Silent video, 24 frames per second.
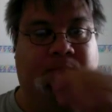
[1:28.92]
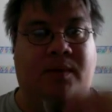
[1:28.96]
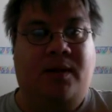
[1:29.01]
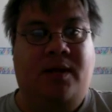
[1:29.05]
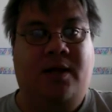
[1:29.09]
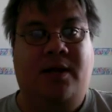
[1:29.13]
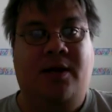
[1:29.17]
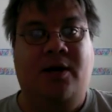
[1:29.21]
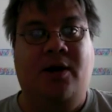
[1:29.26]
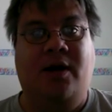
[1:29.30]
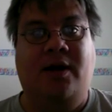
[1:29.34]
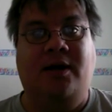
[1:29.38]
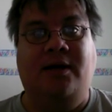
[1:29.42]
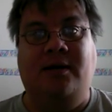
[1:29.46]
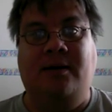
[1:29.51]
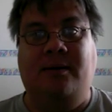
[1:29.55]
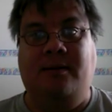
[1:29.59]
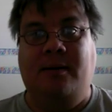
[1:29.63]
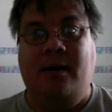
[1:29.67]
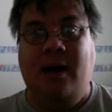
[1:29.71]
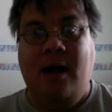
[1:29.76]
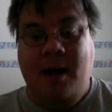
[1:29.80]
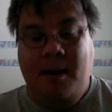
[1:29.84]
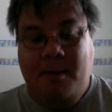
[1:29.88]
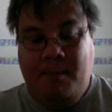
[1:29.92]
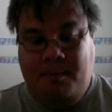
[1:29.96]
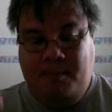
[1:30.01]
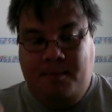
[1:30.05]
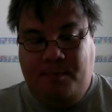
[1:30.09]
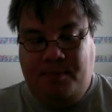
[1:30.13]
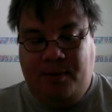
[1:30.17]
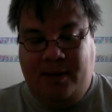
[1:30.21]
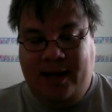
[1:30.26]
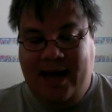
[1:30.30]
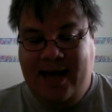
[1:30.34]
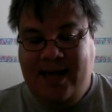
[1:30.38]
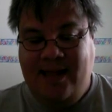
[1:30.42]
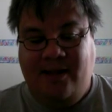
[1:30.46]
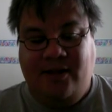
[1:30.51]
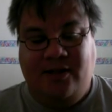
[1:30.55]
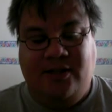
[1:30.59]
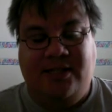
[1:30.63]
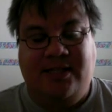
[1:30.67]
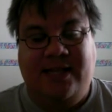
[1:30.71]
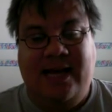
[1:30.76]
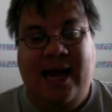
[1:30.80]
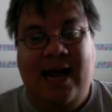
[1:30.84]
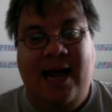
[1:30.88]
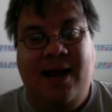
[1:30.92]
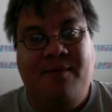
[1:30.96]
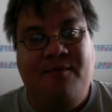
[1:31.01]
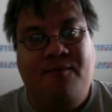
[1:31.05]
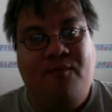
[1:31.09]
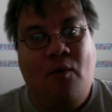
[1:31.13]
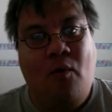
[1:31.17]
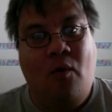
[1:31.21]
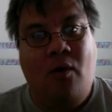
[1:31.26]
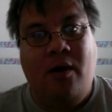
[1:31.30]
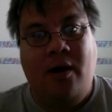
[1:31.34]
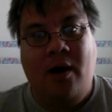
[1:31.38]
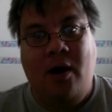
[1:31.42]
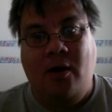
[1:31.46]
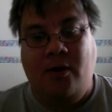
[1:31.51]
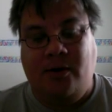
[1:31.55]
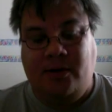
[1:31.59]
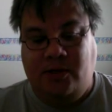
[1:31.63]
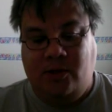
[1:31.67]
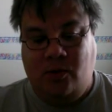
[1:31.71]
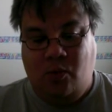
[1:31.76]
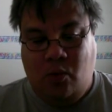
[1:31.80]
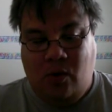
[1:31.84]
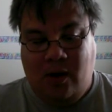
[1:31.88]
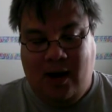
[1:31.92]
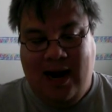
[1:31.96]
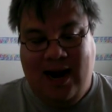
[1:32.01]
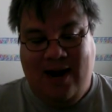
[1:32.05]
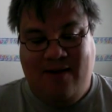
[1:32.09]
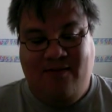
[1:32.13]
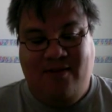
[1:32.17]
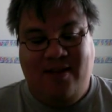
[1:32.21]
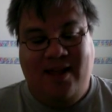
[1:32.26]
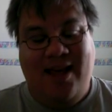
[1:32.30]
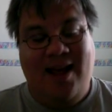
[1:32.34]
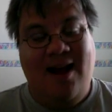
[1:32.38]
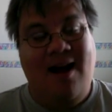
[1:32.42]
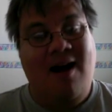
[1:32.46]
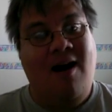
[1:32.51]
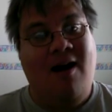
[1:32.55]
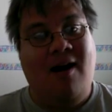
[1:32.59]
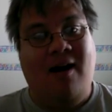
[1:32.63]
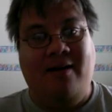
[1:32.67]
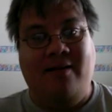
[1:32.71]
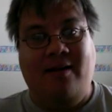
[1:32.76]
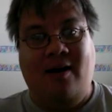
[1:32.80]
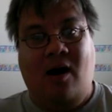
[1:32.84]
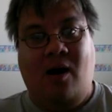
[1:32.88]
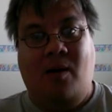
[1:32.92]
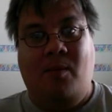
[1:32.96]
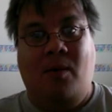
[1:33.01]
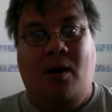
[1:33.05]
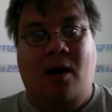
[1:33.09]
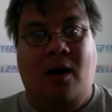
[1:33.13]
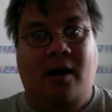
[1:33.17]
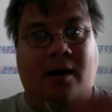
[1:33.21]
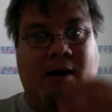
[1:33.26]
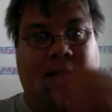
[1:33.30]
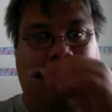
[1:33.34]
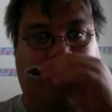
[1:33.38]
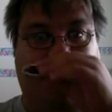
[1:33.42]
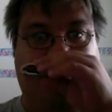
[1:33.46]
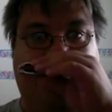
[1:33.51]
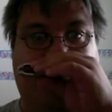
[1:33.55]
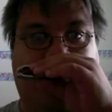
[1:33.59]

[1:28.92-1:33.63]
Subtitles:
You can play those same four notes wherever they are on the harmonica.